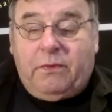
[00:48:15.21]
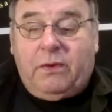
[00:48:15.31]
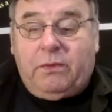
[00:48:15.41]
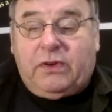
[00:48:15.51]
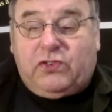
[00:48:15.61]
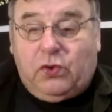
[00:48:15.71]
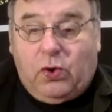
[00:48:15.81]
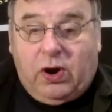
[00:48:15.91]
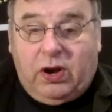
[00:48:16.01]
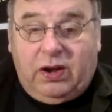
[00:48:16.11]

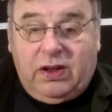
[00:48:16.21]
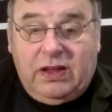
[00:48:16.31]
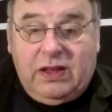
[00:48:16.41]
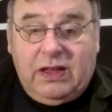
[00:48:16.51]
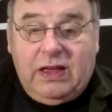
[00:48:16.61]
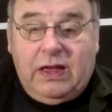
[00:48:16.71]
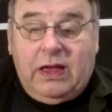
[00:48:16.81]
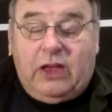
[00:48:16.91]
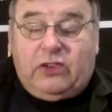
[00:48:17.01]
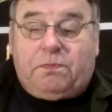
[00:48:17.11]
mature
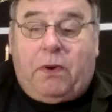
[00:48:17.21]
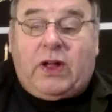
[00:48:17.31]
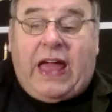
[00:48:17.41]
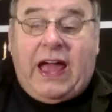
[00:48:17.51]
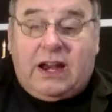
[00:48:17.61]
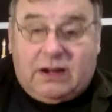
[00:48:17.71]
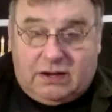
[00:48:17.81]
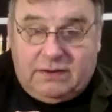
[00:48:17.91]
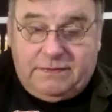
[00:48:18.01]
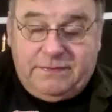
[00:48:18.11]
is boger,
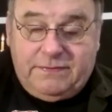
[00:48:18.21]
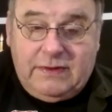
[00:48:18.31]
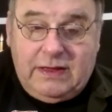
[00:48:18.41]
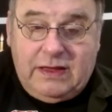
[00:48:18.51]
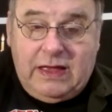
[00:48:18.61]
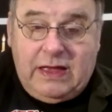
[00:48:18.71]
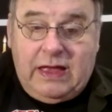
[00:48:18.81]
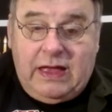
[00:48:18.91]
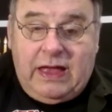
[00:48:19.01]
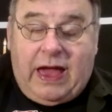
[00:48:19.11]

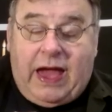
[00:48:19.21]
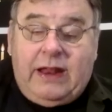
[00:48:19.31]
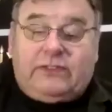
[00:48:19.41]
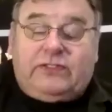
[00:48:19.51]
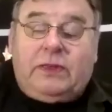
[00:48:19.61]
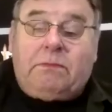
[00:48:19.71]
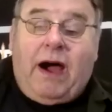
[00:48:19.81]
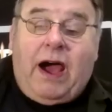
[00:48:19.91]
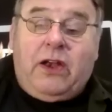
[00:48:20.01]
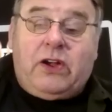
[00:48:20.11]
and it's the
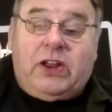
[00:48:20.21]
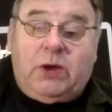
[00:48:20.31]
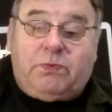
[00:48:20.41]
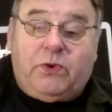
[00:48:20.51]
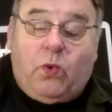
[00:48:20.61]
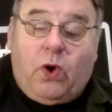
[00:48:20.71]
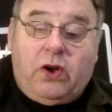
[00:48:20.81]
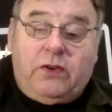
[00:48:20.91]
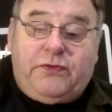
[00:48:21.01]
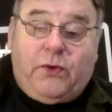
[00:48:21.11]
modern Hebrew
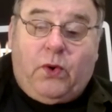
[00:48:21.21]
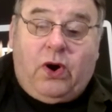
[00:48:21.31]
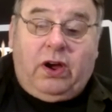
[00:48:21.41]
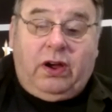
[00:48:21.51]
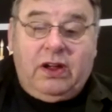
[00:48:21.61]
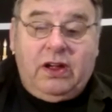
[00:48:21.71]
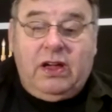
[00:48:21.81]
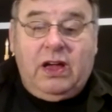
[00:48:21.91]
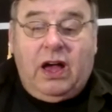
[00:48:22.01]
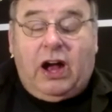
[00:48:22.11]
word for
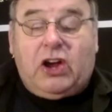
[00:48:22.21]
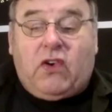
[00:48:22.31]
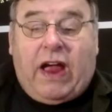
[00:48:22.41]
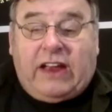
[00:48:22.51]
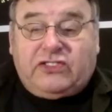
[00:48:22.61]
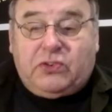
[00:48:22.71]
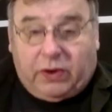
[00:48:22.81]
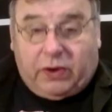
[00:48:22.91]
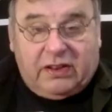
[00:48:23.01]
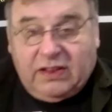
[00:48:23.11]
a graduate,
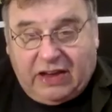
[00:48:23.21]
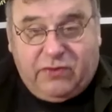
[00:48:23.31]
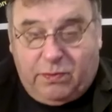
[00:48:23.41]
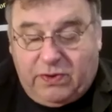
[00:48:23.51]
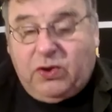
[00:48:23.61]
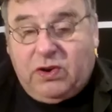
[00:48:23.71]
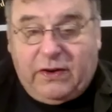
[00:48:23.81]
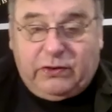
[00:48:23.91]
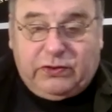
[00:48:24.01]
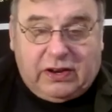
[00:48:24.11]
like from a
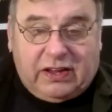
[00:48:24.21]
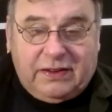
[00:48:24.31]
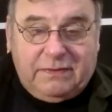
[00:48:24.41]
university.